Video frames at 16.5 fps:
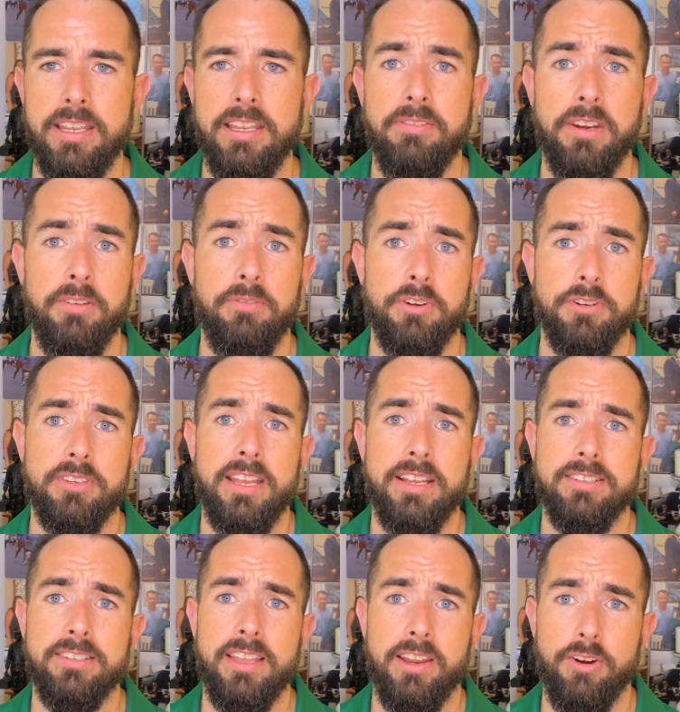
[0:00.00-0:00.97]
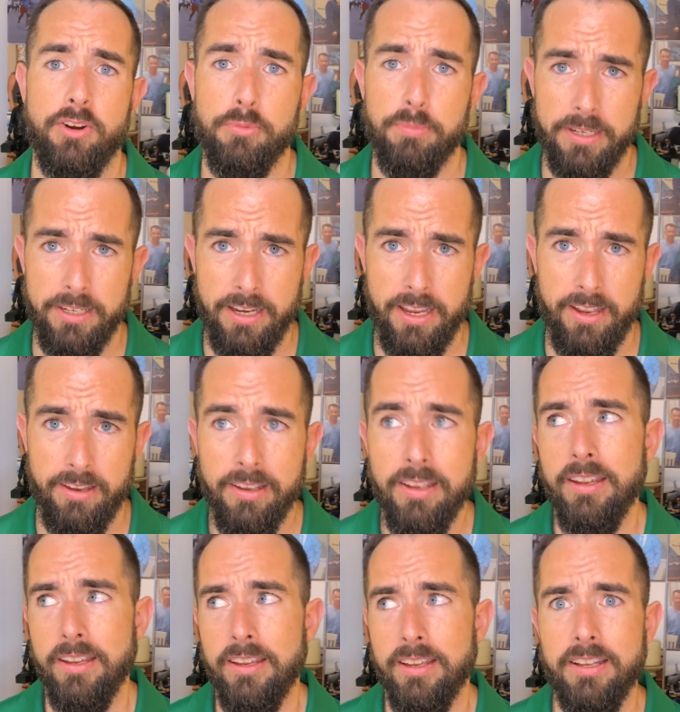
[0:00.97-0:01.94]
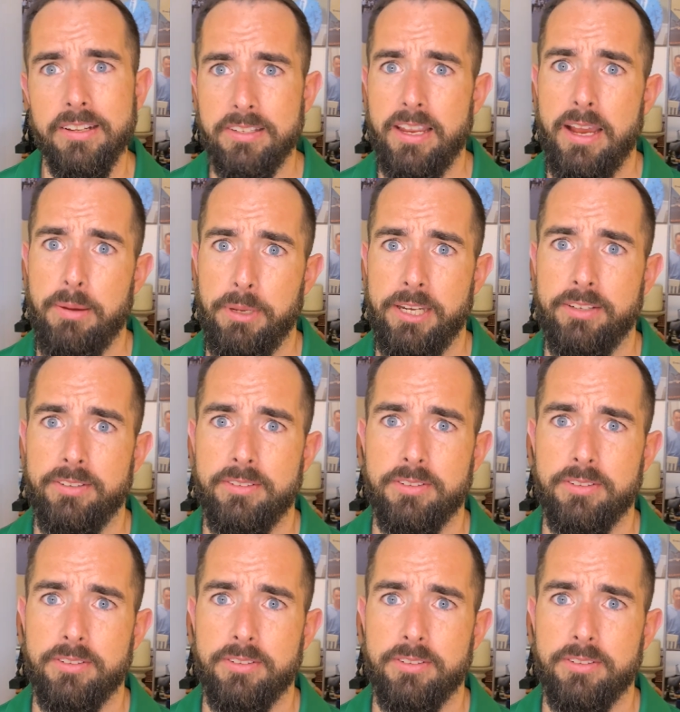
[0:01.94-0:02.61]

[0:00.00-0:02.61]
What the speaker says: Even if your state's not open yet, it's coming.